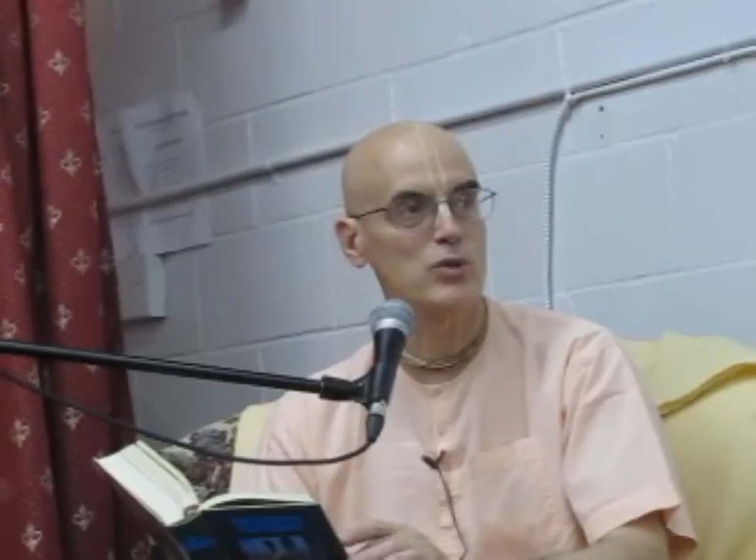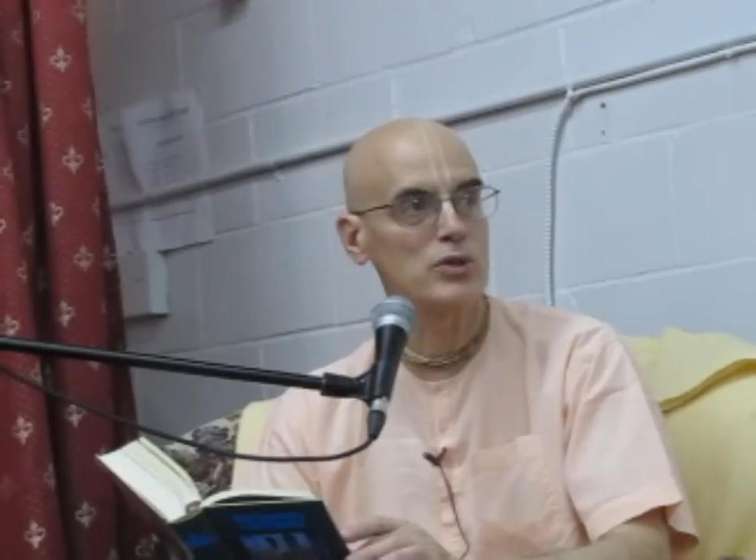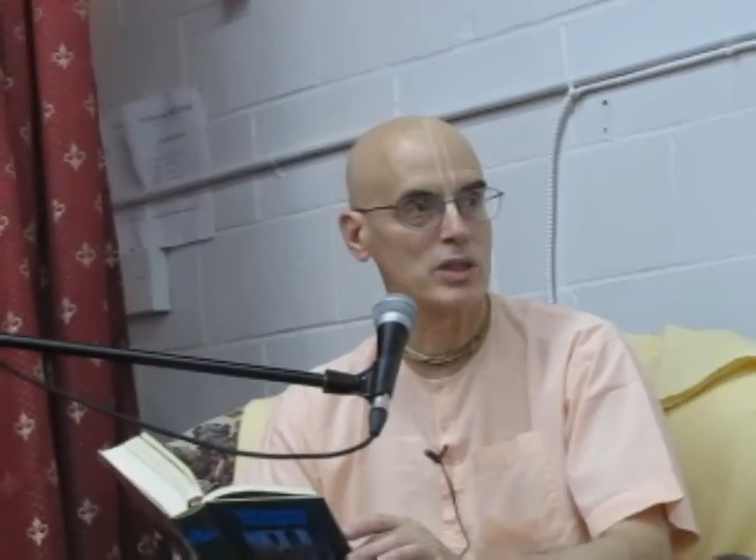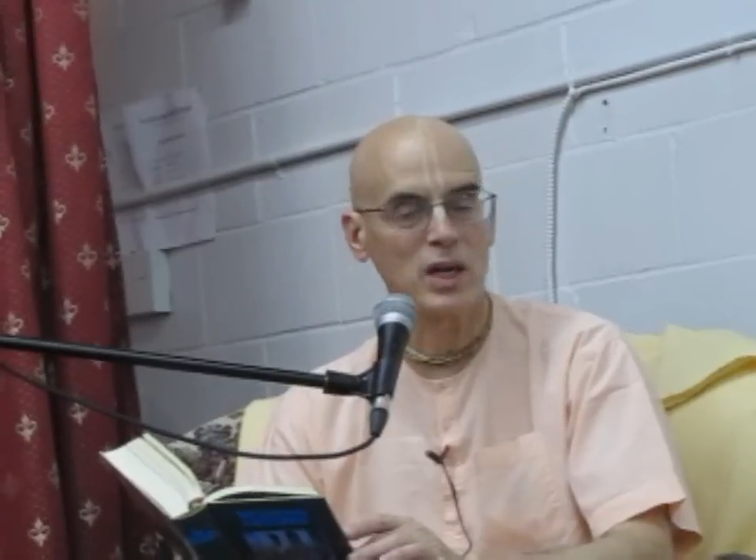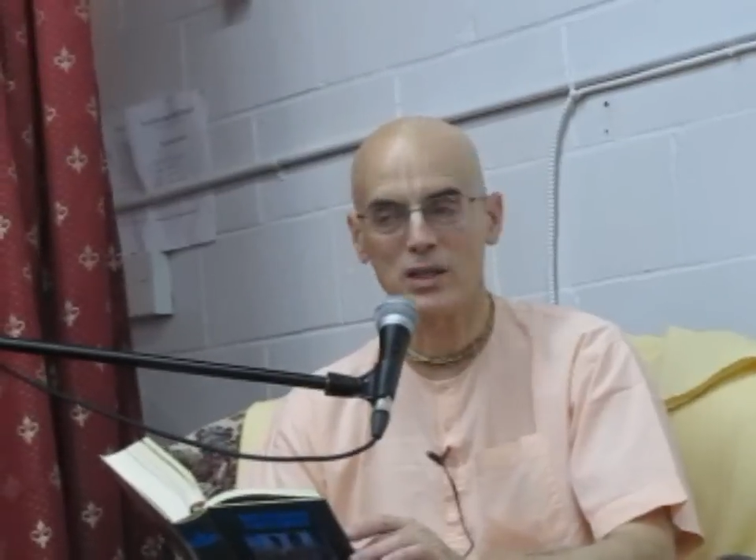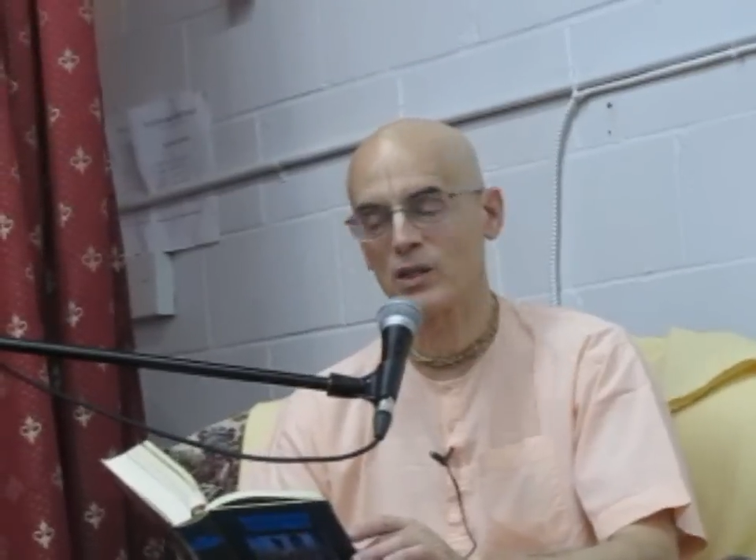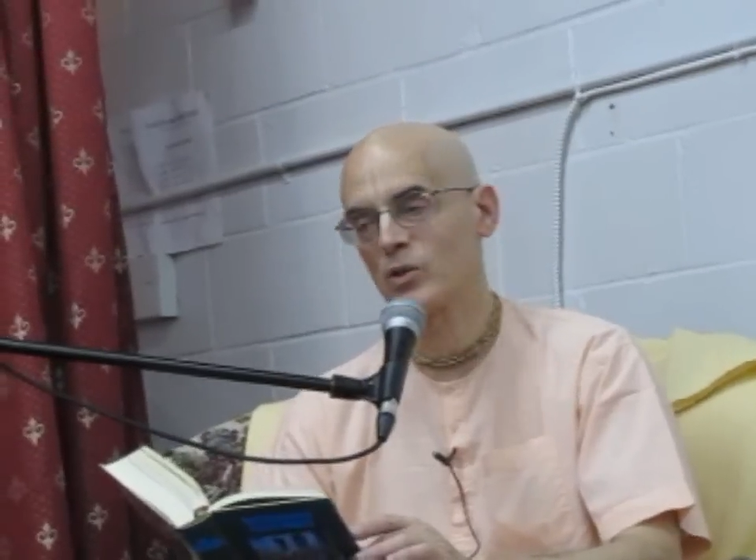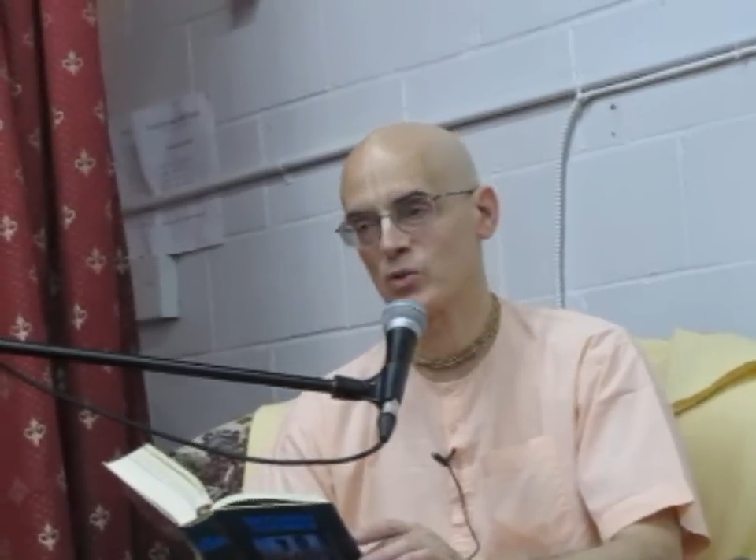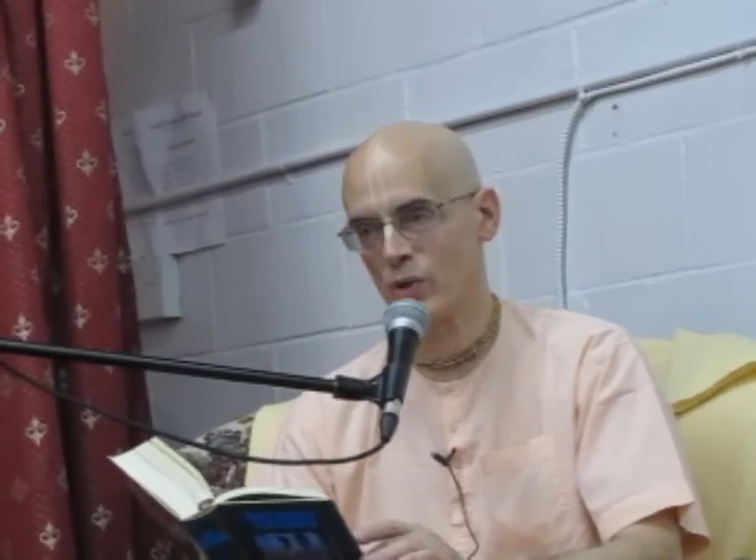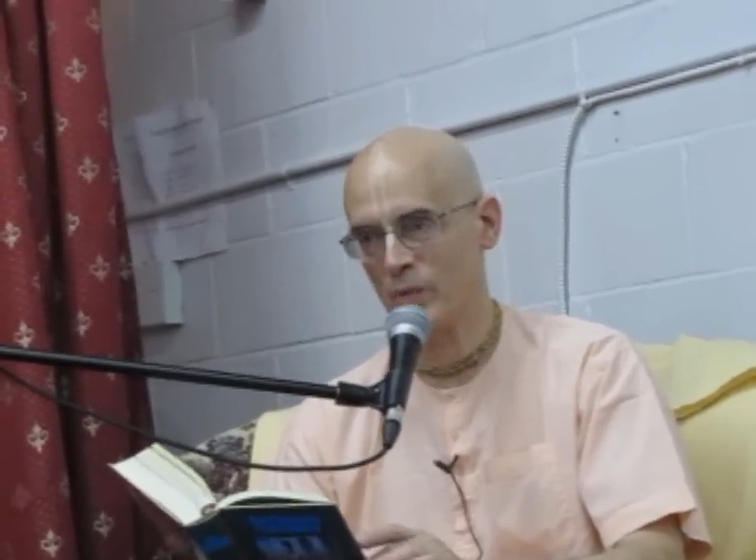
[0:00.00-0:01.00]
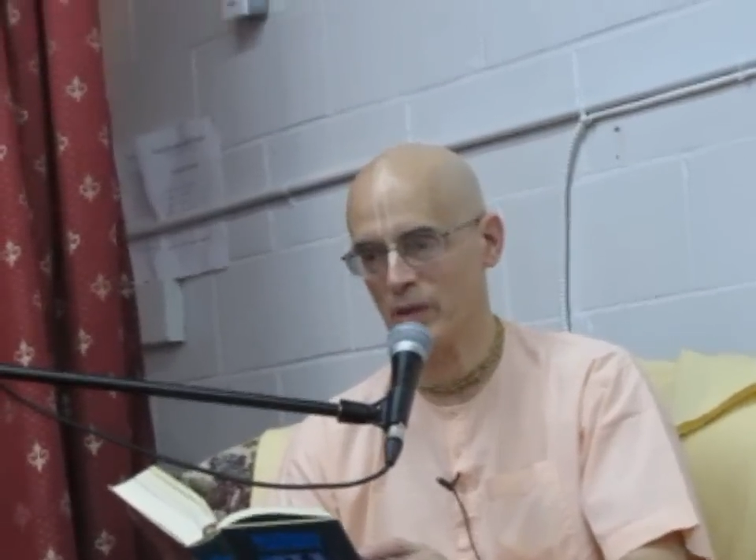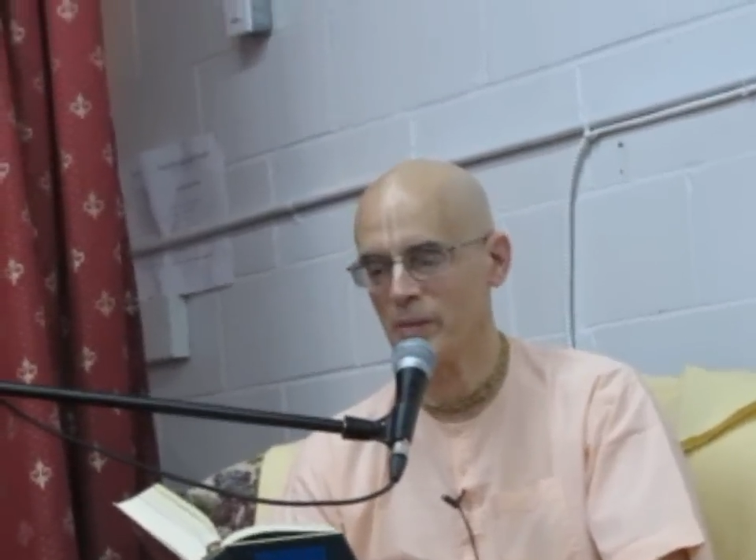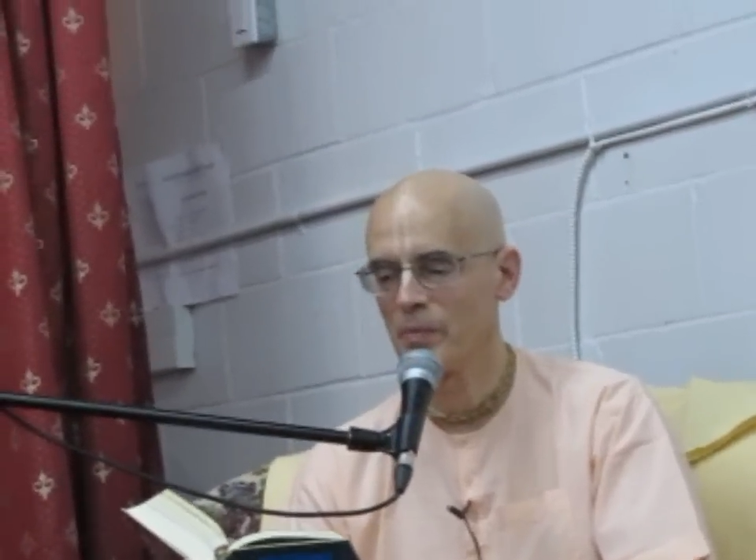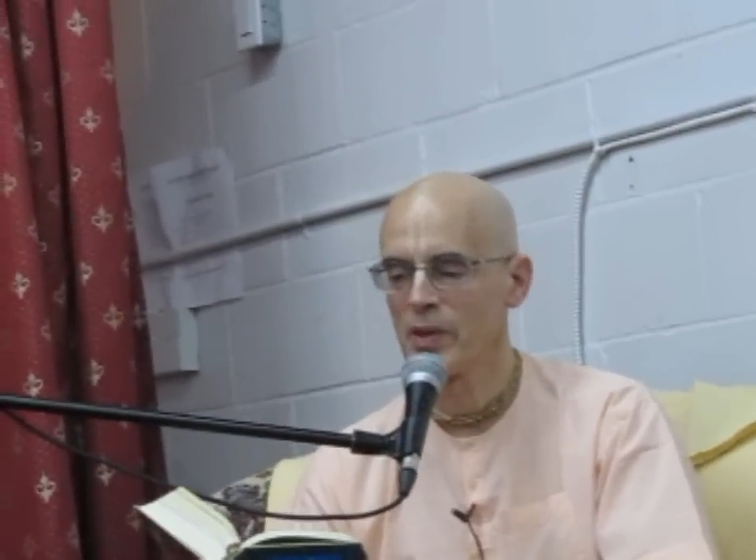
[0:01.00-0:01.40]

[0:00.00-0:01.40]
to Sanat Goswami.